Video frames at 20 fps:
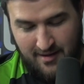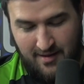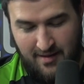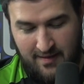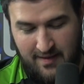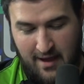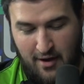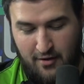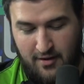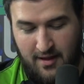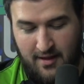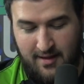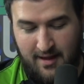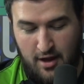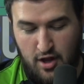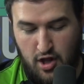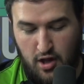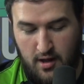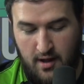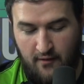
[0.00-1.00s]
there's
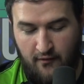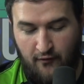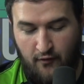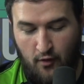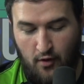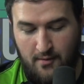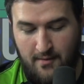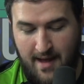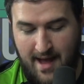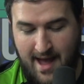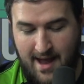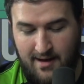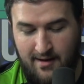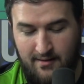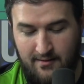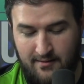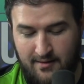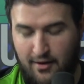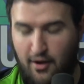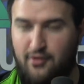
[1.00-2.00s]
essentially a format
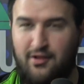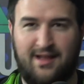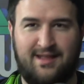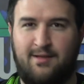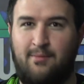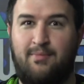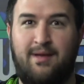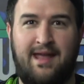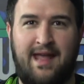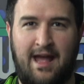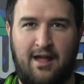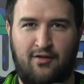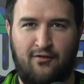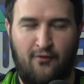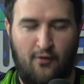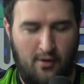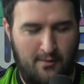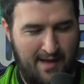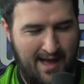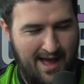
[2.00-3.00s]
called like the BS
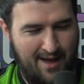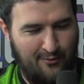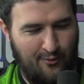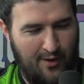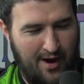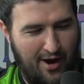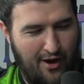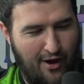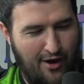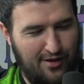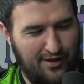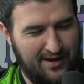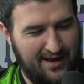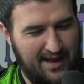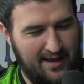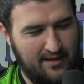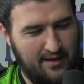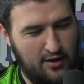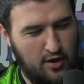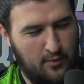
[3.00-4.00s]
format where all it
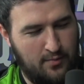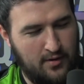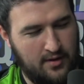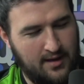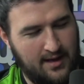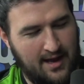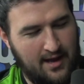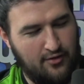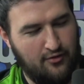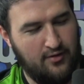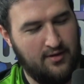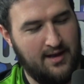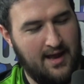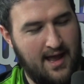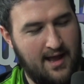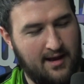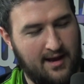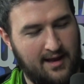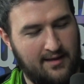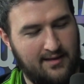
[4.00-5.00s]
is you put together a
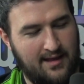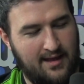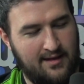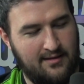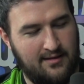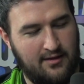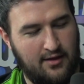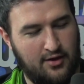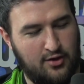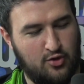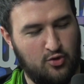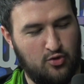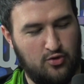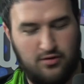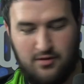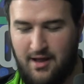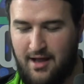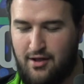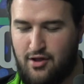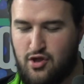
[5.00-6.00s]
deck, and then the
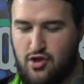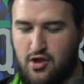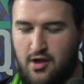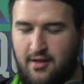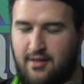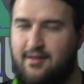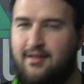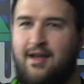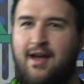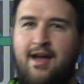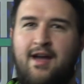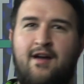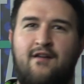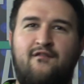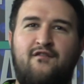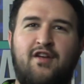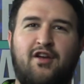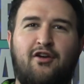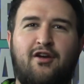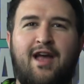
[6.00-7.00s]
duel is just
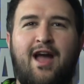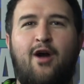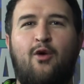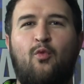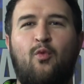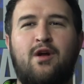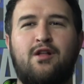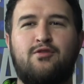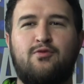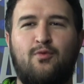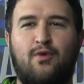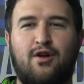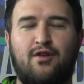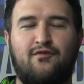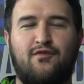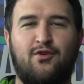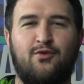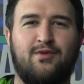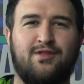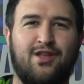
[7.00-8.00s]
figuring out which one
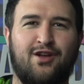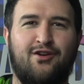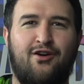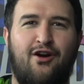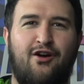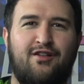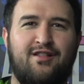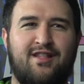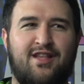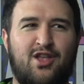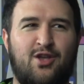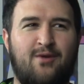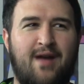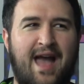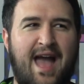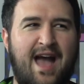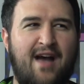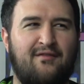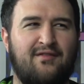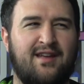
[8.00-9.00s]
of you with the cards that you
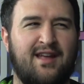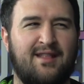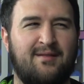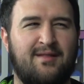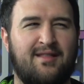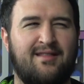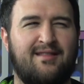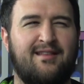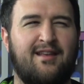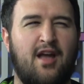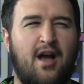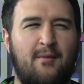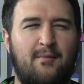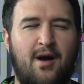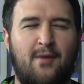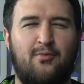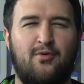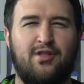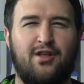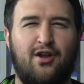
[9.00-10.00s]
have can come
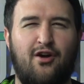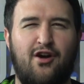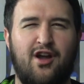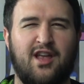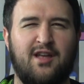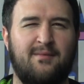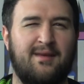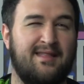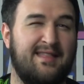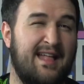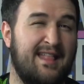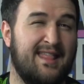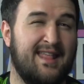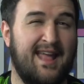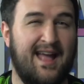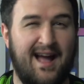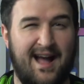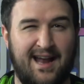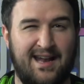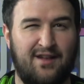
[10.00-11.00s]
up with an argument that's
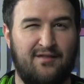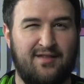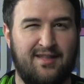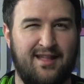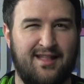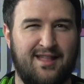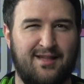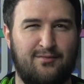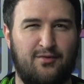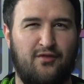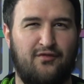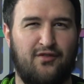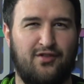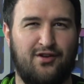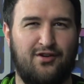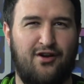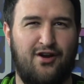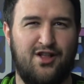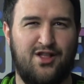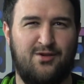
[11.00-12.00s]
kind of sensible for
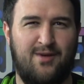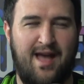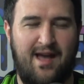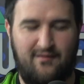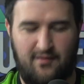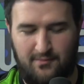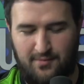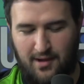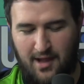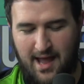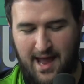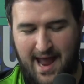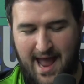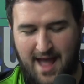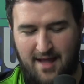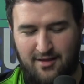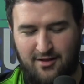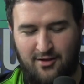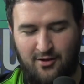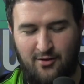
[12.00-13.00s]
the cards you have in play
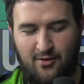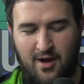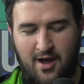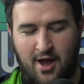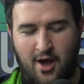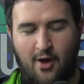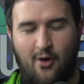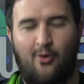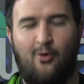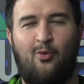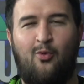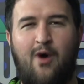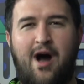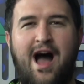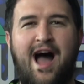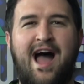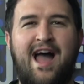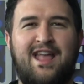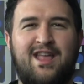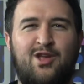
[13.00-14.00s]
as to
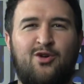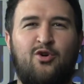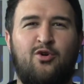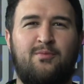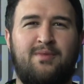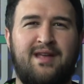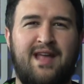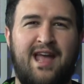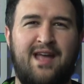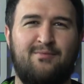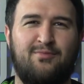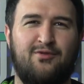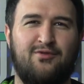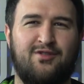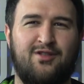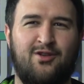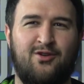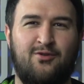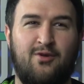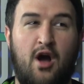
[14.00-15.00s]
why you'll be able
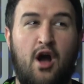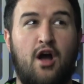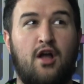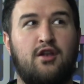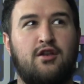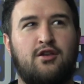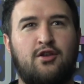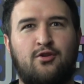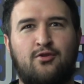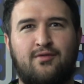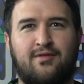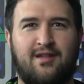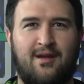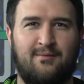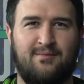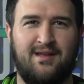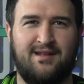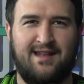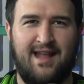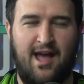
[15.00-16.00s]
to undo
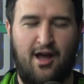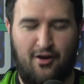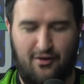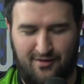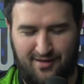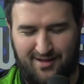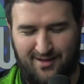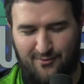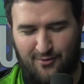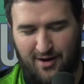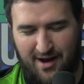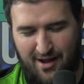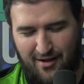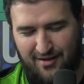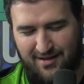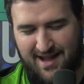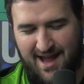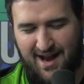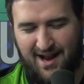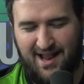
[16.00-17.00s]
something that hurts someone
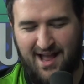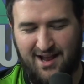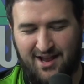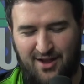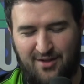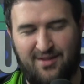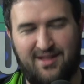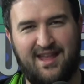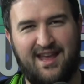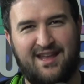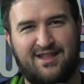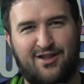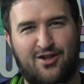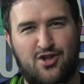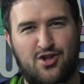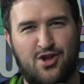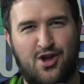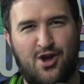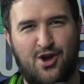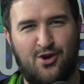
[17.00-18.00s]
else, kind of like you see in the
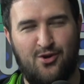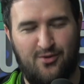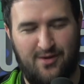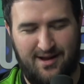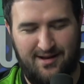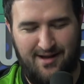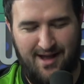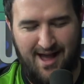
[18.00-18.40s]
show when